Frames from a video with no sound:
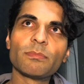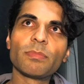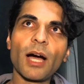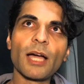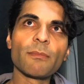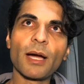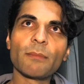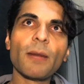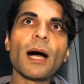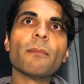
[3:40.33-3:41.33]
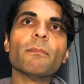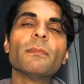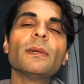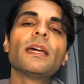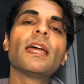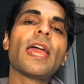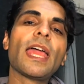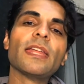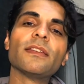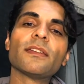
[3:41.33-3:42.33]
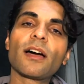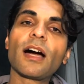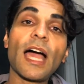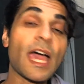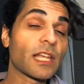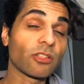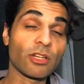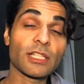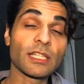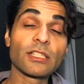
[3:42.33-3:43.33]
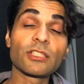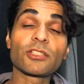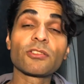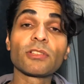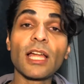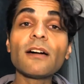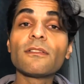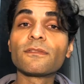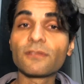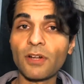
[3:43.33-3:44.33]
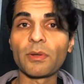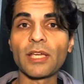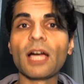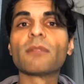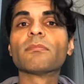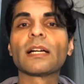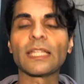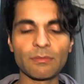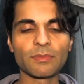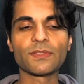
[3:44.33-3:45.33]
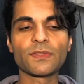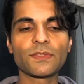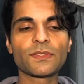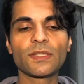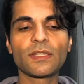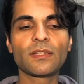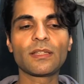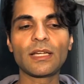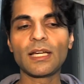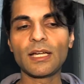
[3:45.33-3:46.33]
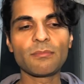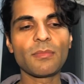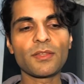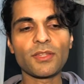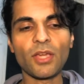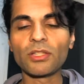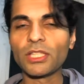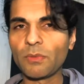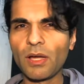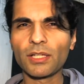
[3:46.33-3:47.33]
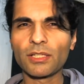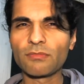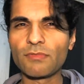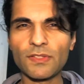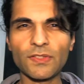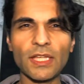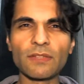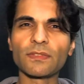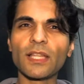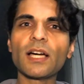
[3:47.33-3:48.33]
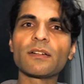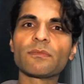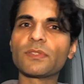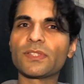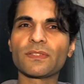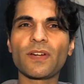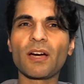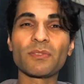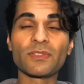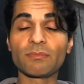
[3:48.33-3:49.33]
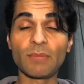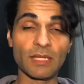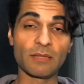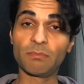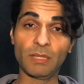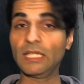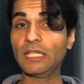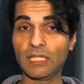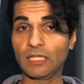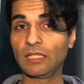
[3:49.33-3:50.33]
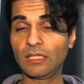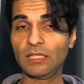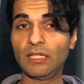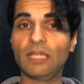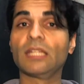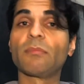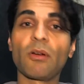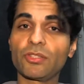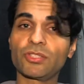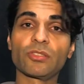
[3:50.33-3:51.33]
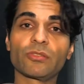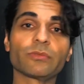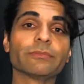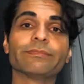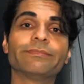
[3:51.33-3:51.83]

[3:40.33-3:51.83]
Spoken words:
by my mum, and I had a lot of conditional love growing up. Like it was the only way I could receive love was if I was either being an emotional